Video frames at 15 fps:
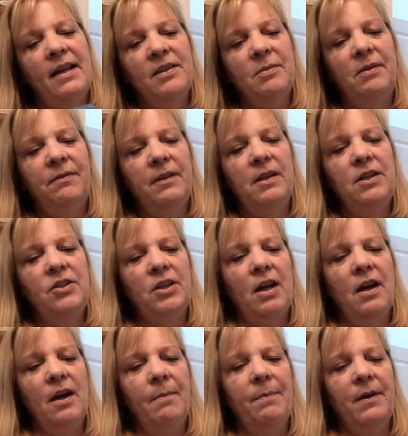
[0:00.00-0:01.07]
as we finish
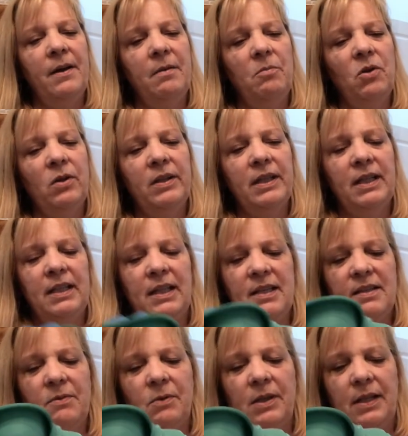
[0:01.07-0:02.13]
up unmolding
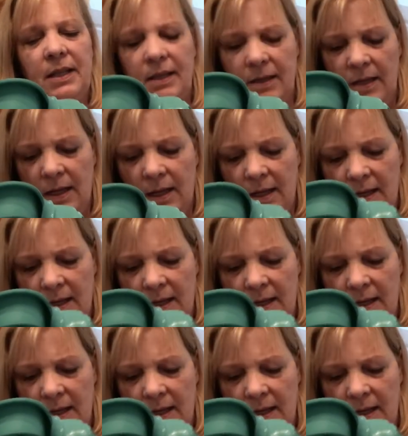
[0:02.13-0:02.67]
these, one thing